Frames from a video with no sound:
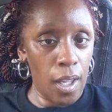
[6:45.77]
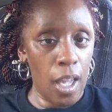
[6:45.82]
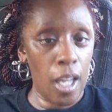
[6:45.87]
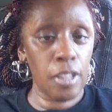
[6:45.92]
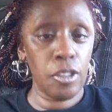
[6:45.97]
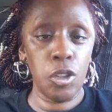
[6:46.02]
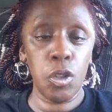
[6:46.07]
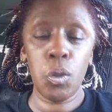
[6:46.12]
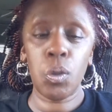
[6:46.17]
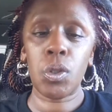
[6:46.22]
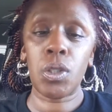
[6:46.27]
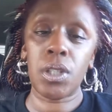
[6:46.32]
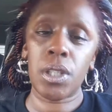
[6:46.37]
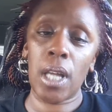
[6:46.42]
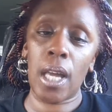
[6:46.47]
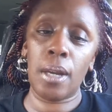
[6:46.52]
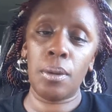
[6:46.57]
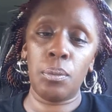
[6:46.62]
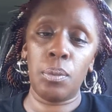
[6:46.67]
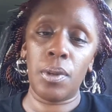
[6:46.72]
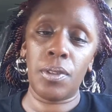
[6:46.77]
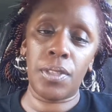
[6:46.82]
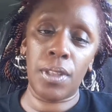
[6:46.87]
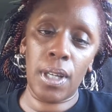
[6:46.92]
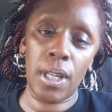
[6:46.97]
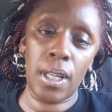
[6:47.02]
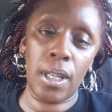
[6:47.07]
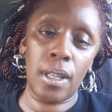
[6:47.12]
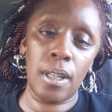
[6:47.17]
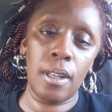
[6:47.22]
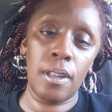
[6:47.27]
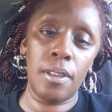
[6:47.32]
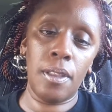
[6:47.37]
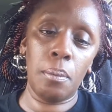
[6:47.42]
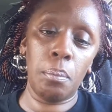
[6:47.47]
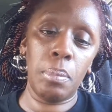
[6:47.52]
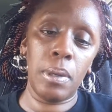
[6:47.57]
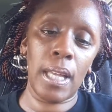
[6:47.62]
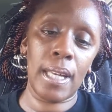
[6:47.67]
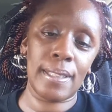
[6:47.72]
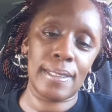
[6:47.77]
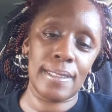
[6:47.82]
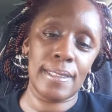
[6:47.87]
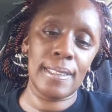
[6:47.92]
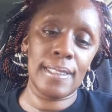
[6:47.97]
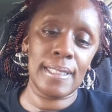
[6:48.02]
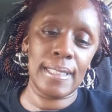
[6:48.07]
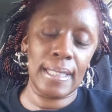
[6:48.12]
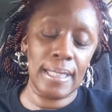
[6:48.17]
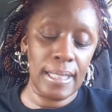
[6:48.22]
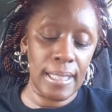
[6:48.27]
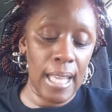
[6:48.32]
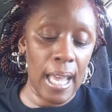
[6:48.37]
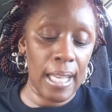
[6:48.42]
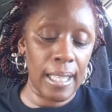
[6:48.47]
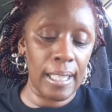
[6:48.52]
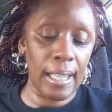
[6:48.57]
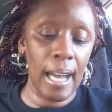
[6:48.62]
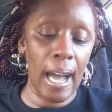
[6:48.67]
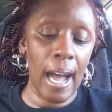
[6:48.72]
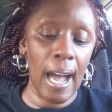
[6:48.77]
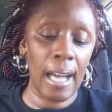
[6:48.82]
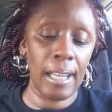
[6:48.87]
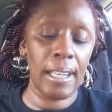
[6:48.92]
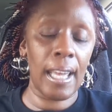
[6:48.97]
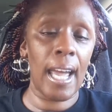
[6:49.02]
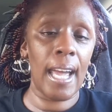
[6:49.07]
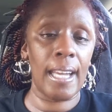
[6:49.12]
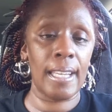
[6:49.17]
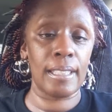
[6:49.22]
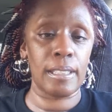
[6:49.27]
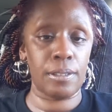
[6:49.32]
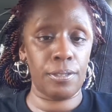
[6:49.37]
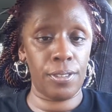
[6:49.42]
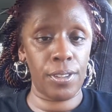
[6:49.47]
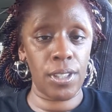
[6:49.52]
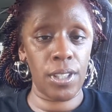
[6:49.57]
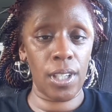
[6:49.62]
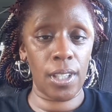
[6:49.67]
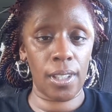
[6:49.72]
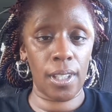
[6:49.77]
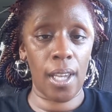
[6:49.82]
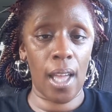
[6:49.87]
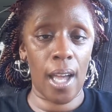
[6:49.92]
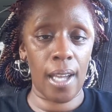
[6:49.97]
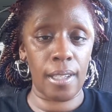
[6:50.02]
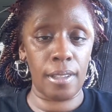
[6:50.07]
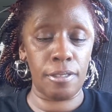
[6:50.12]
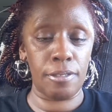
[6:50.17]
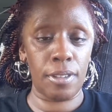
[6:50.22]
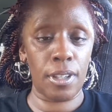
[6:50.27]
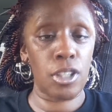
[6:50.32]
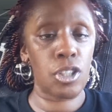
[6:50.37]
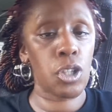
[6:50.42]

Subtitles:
And you stay within the blessings and that God has for your life.